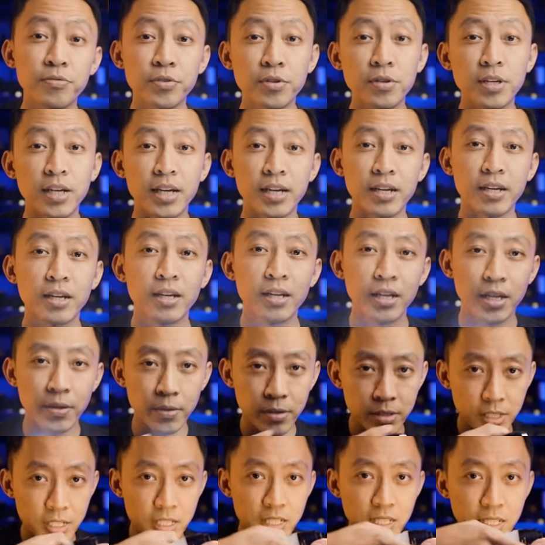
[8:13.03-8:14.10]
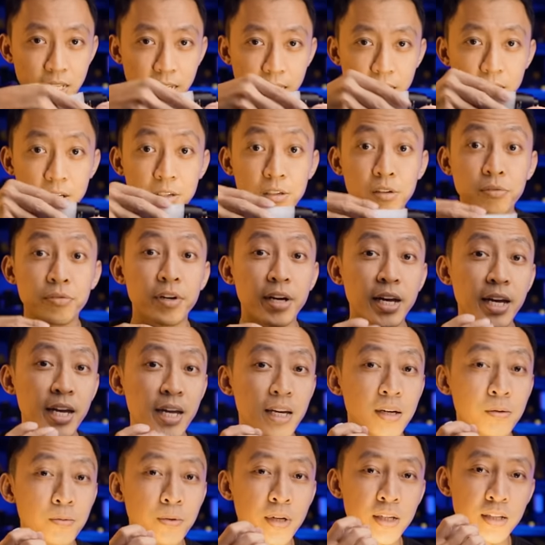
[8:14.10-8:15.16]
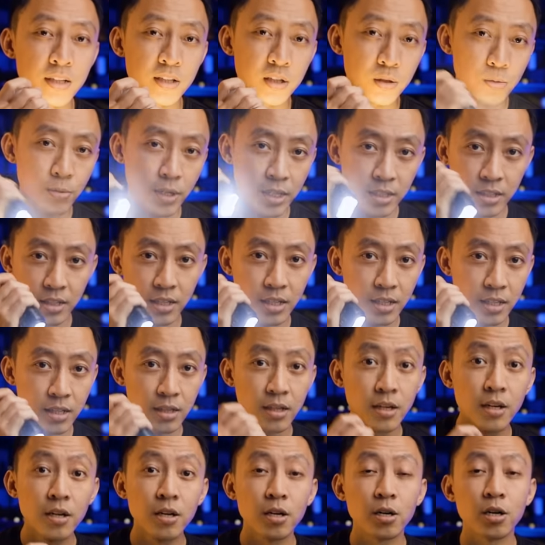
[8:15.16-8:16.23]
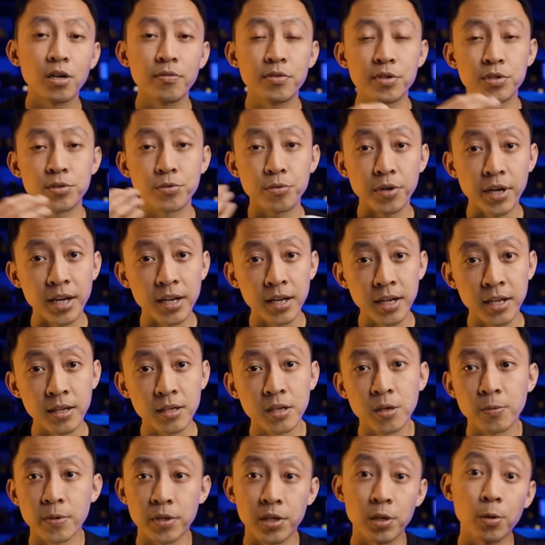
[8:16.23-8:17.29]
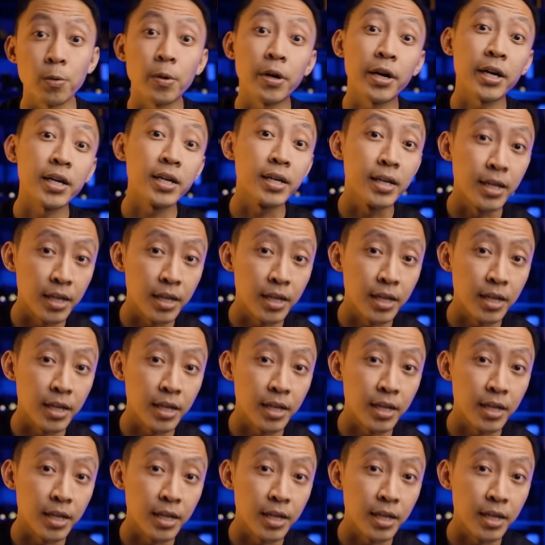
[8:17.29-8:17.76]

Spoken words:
feel like it will just slide out of your hand when it's sweaty, or if it's raining, or when you're wearing